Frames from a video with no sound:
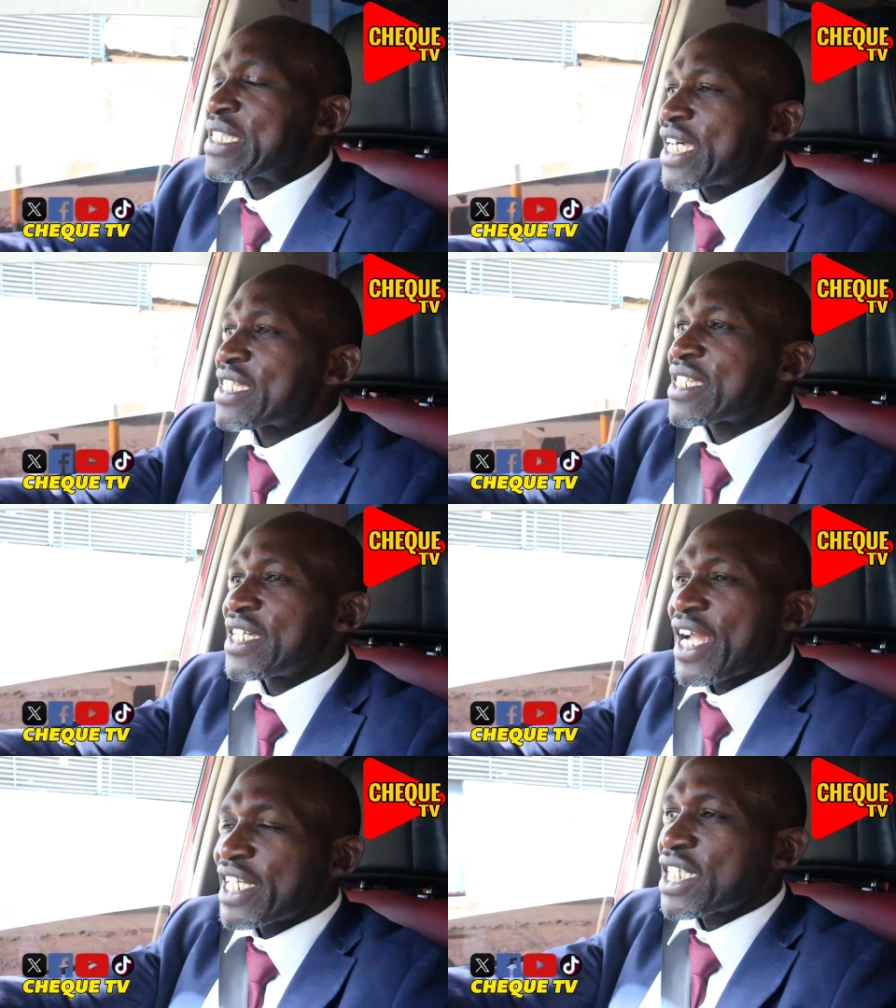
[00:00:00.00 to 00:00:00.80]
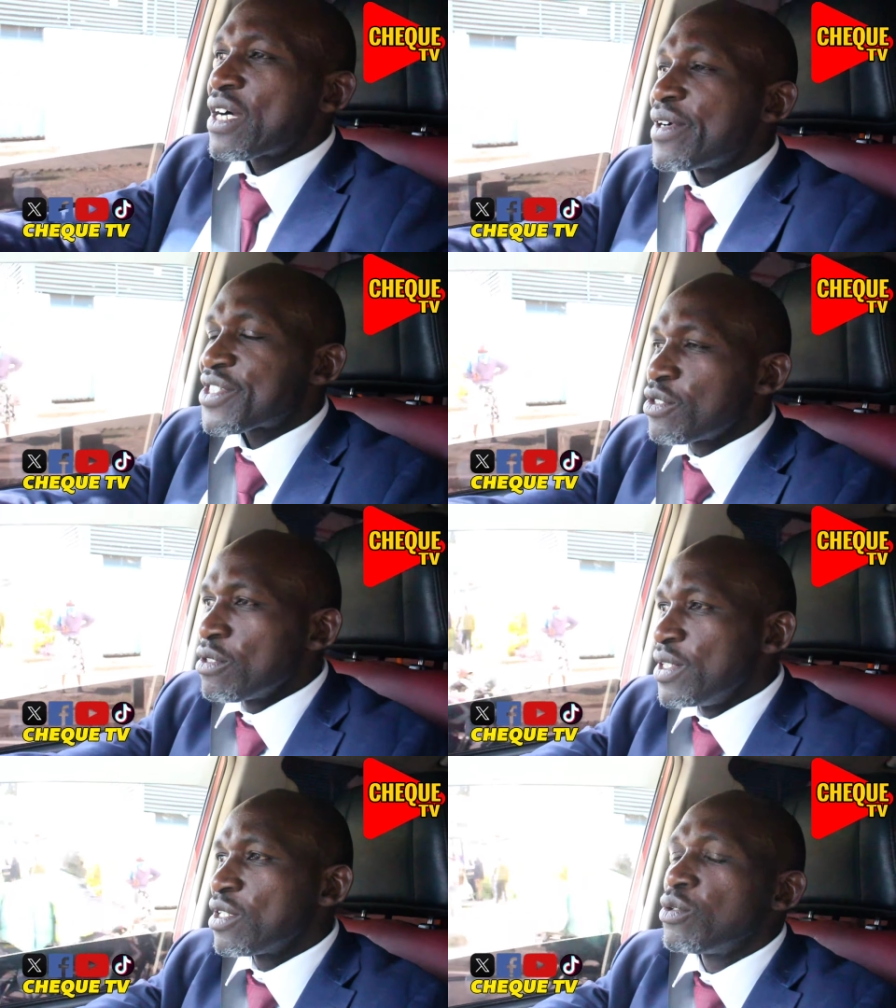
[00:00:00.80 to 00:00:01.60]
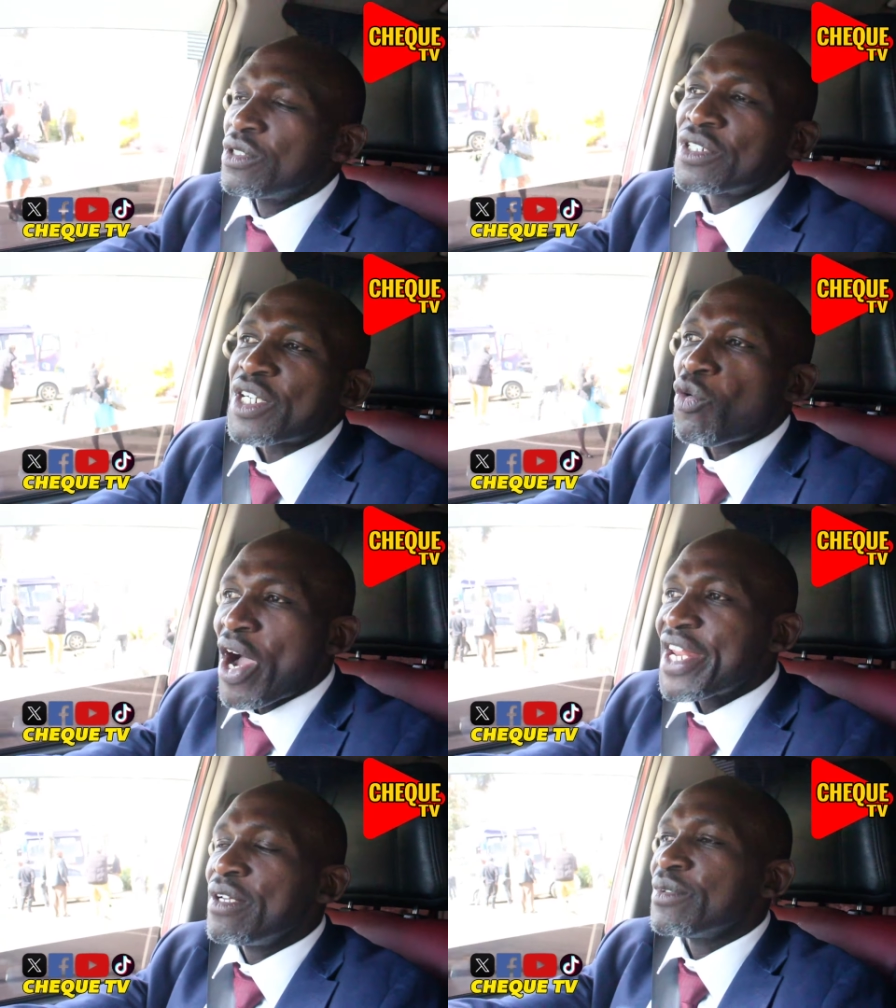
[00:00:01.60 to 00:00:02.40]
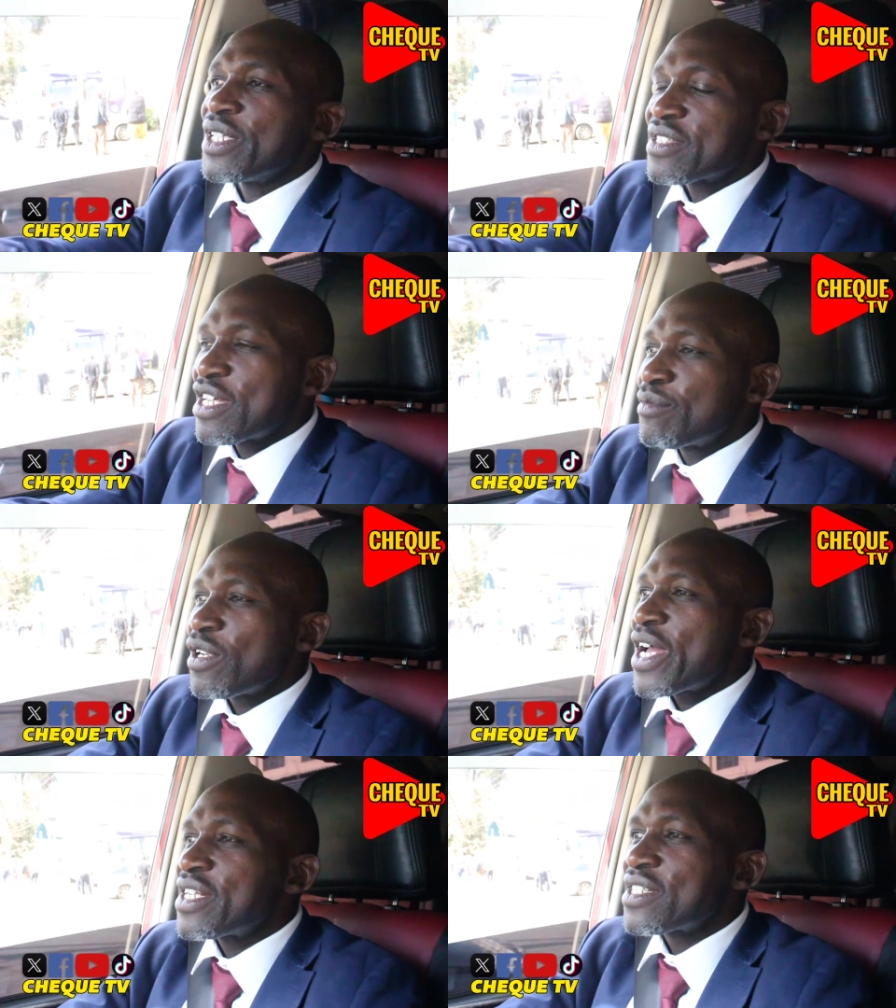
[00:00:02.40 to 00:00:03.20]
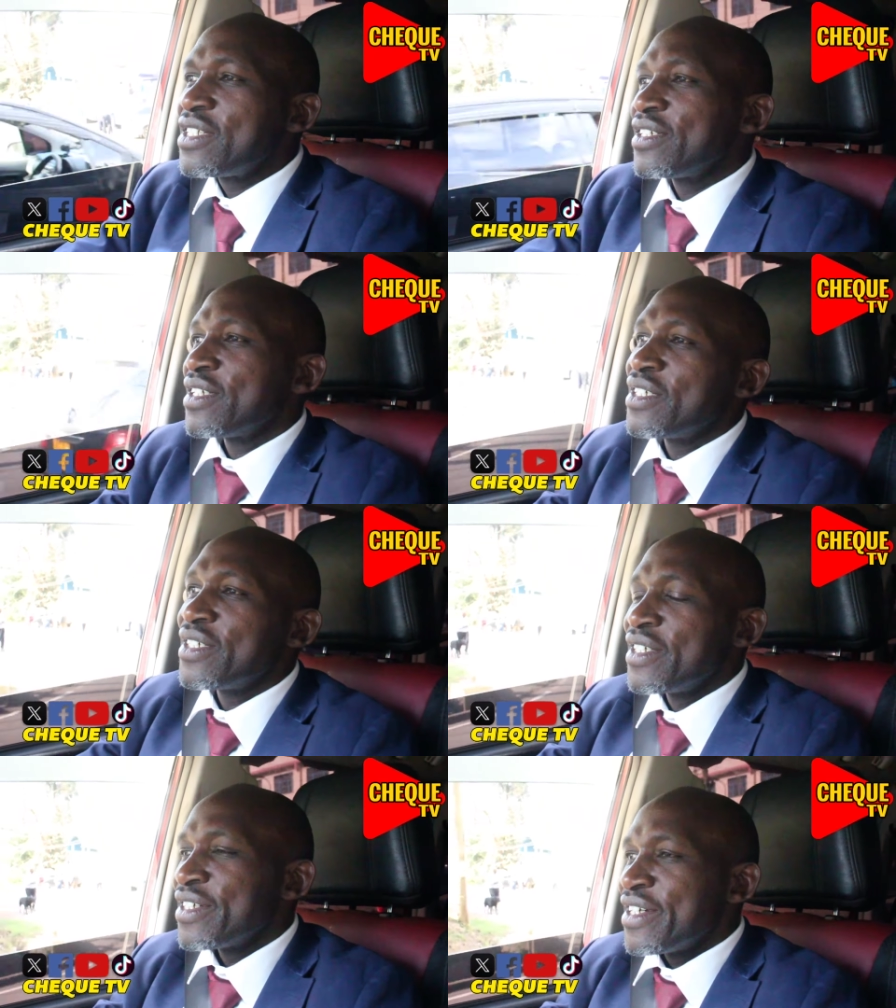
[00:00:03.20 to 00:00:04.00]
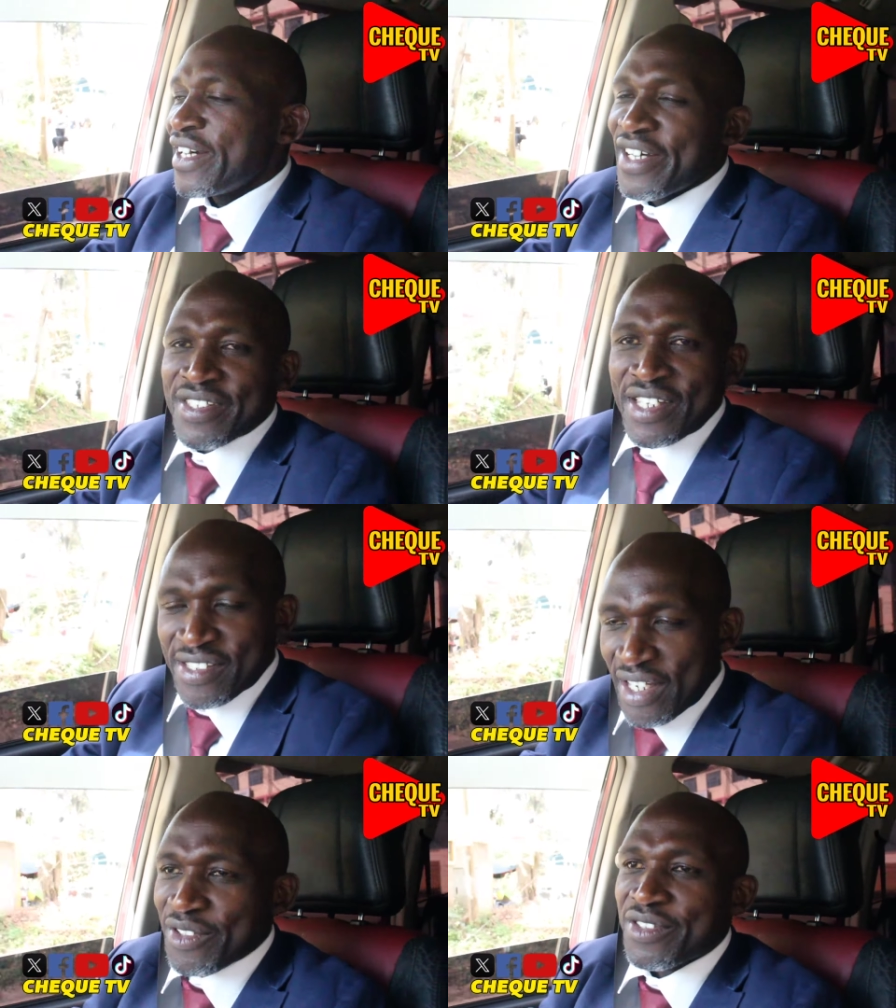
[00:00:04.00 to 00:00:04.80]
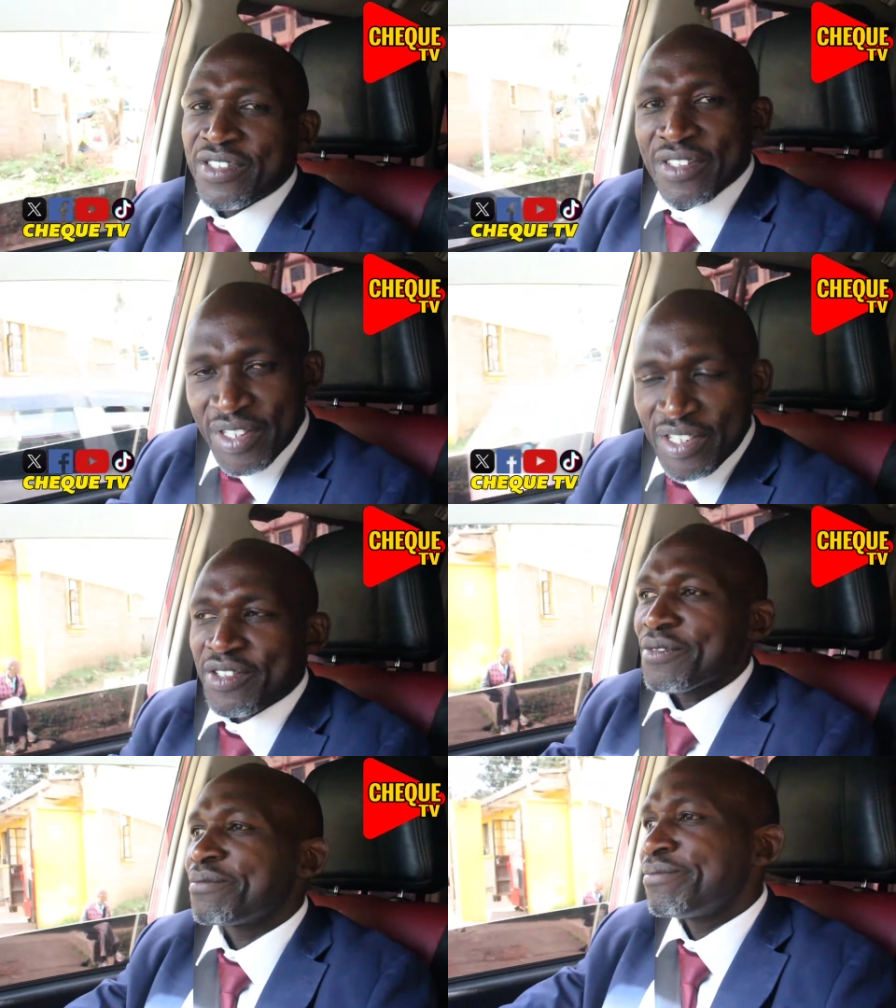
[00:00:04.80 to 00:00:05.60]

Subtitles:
that Gachagua stood with could not reward him with the same loyalty, says a lot. Thank you.